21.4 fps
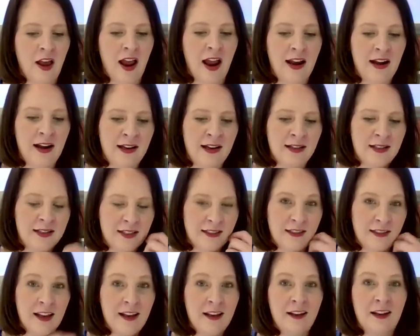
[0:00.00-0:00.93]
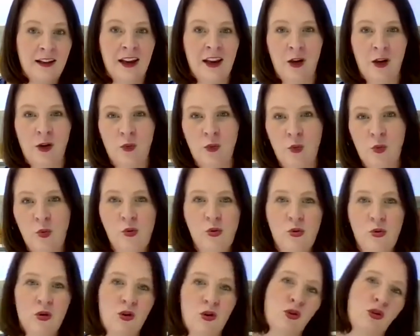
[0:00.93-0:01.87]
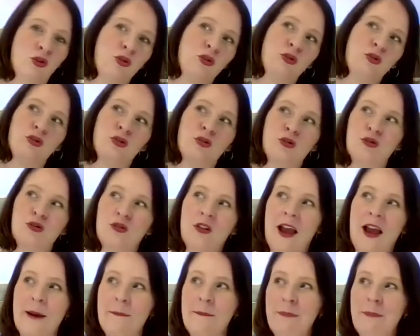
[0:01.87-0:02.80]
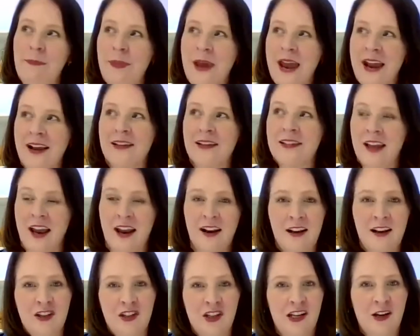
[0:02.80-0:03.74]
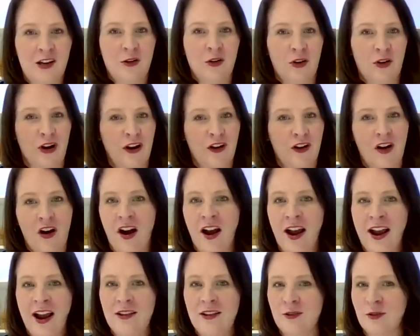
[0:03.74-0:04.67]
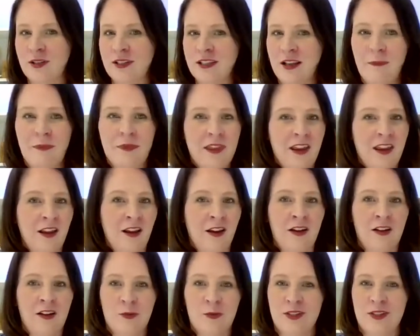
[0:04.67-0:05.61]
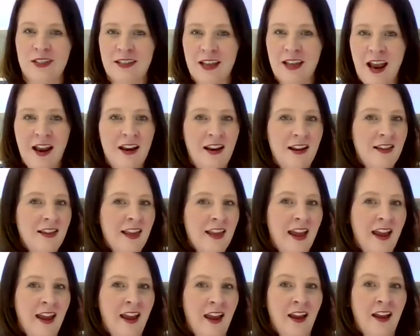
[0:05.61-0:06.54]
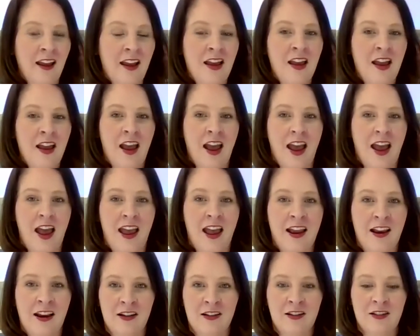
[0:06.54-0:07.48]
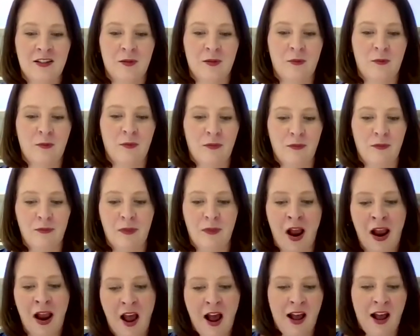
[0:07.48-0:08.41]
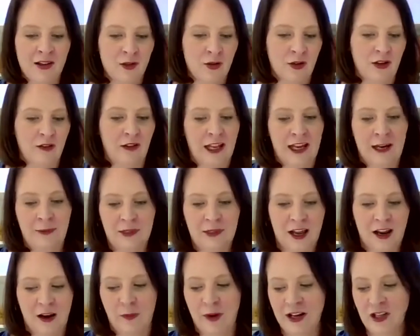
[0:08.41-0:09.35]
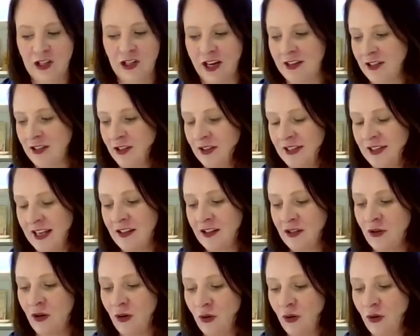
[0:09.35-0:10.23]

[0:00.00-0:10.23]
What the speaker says: And then suddenly, whoosh, like Beck's energy or her guides or something was standing there, and my heart sort of leaked out of my chest because that's